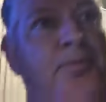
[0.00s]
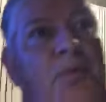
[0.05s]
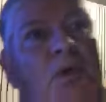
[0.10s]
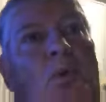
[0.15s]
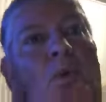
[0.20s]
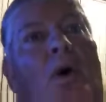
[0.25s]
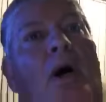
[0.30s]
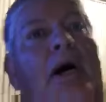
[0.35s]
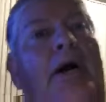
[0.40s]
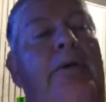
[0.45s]

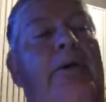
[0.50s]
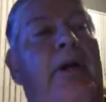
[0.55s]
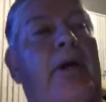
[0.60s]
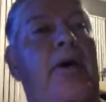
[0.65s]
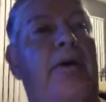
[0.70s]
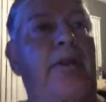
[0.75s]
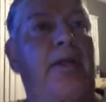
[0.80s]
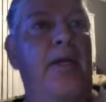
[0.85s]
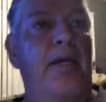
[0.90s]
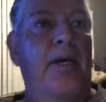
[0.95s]
wiring
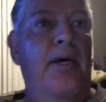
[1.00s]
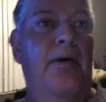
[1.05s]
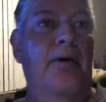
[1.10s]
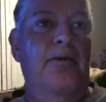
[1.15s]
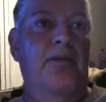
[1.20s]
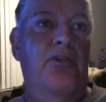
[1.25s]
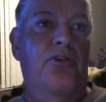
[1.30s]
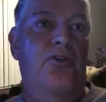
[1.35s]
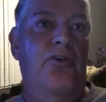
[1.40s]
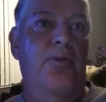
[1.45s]
on the
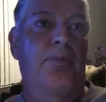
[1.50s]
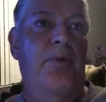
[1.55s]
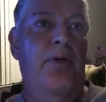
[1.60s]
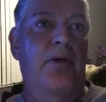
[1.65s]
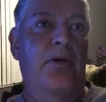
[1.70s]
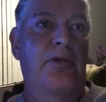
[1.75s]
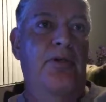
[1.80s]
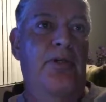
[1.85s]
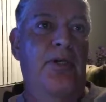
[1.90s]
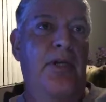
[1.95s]

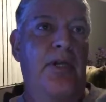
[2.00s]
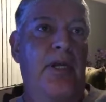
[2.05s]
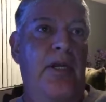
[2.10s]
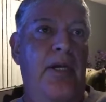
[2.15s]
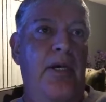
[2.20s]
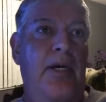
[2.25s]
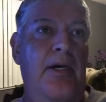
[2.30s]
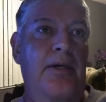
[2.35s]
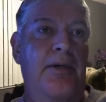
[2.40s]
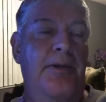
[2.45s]
distributors and
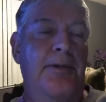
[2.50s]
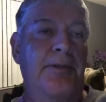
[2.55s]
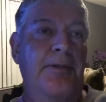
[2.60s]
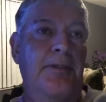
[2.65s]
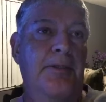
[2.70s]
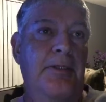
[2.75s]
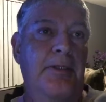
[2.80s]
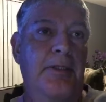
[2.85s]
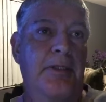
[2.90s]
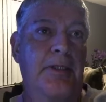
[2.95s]
the
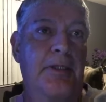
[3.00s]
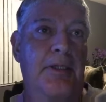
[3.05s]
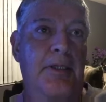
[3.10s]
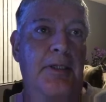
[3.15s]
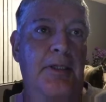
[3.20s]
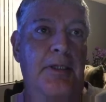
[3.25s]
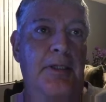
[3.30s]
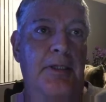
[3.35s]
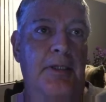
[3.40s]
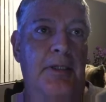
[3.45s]

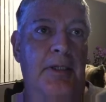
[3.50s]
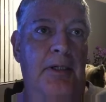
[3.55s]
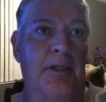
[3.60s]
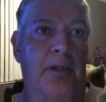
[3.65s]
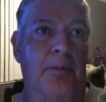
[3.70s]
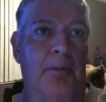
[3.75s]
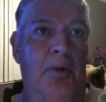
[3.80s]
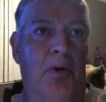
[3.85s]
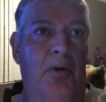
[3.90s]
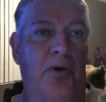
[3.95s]

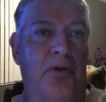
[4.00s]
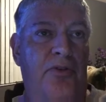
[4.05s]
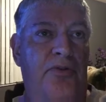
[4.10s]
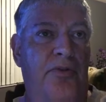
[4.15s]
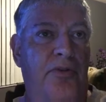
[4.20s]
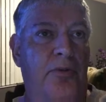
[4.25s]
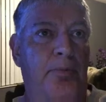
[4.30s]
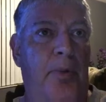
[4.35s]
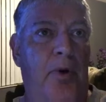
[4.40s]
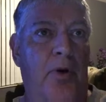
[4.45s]
motors for
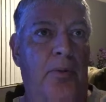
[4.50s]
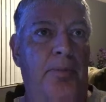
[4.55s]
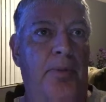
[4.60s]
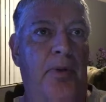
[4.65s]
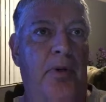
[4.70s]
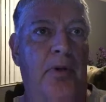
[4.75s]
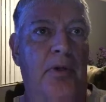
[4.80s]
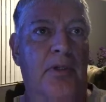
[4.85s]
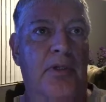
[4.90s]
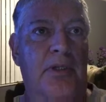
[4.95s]
spark
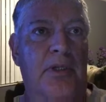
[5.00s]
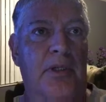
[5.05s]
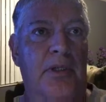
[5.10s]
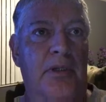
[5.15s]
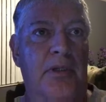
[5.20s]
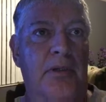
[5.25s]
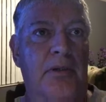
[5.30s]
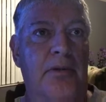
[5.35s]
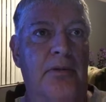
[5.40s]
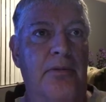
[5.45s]
plugs
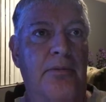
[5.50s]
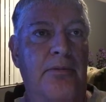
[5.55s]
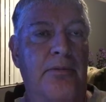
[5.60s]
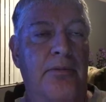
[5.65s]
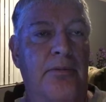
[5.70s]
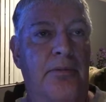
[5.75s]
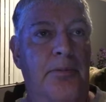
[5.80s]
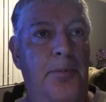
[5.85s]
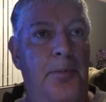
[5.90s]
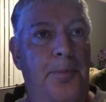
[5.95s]
and
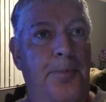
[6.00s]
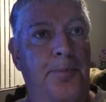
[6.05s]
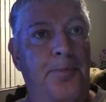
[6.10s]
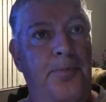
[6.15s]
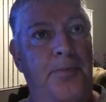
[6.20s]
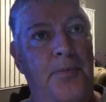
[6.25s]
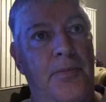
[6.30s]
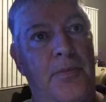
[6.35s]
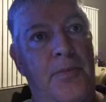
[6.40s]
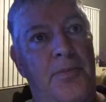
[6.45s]

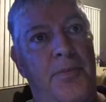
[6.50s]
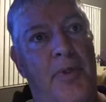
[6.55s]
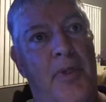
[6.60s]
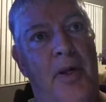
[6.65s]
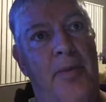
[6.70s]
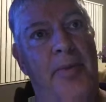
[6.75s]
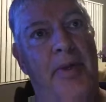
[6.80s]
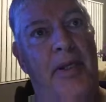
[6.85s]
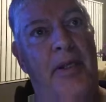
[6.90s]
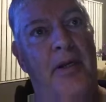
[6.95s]

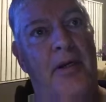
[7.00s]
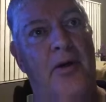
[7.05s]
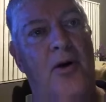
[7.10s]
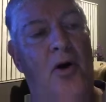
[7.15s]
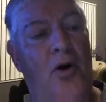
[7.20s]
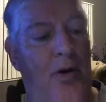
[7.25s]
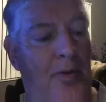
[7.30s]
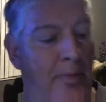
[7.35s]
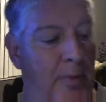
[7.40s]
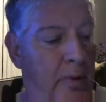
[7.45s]
plumbing the
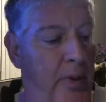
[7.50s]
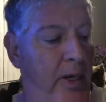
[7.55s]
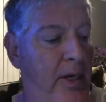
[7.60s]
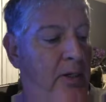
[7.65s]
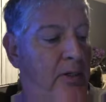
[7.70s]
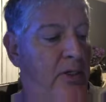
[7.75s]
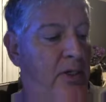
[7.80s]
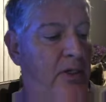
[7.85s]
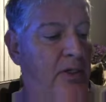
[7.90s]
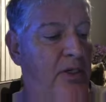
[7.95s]

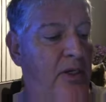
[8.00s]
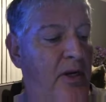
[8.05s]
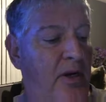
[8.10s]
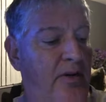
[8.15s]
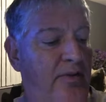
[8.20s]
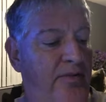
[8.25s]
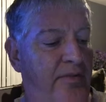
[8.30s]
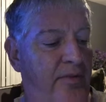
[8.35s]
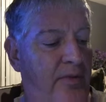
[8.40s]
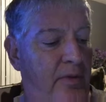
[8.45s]
carburetors and
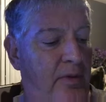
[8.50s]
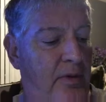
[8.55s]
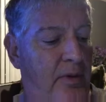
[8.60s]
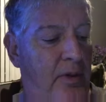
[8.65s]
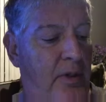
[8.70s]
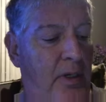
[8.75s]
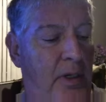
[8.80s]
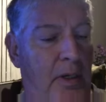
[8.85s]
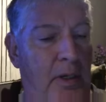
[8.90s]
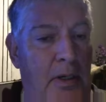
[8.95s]
stuff.
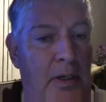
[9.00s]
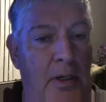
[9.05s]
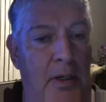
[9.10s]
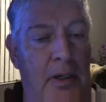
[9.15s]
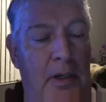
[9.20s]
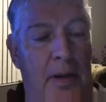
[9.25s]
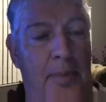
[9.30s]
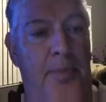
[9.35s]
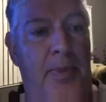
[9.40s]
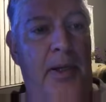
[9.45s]

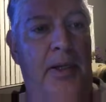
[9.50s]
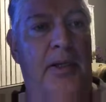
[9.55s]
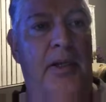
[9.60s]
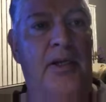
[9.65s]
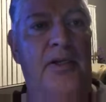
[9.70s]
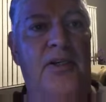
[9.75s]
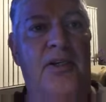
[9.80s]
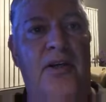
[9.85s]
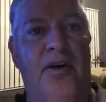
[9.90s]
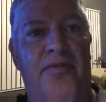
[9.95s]
And I picked
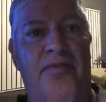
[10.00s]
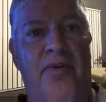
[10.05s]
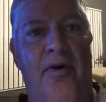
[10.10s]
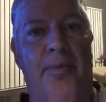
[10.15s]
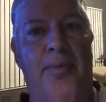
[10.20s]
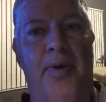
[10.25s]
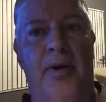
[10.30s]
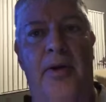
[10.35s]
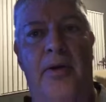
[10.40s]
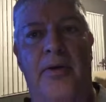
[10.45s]
this stuff up
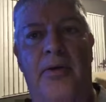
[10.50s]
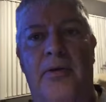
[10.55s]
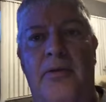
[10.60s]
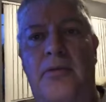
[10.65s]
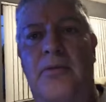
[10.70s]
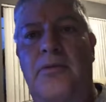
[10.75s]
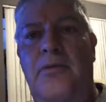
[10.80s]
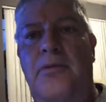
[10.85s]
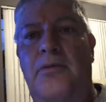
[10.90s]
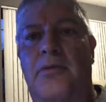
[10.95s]
here
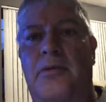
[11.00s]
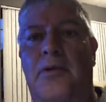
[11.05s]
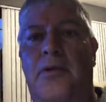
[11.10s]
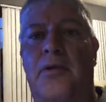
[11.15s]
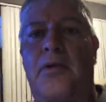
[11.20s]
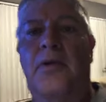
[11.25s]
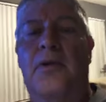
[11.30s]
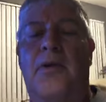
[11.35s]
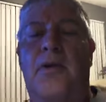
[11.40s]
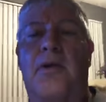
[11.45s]

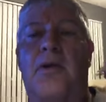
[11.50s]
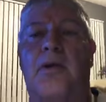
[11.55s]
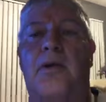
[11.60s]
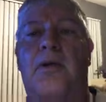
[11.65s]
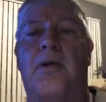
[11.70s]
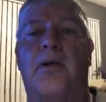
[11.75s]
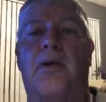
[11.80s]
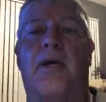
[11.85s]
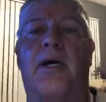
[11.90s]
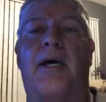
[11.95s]

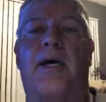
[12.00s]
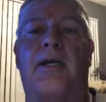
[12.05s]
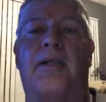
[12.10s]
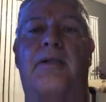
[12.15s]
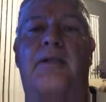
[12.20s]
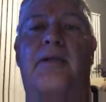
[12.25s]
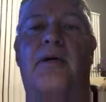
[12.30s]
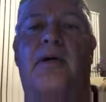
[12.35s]
at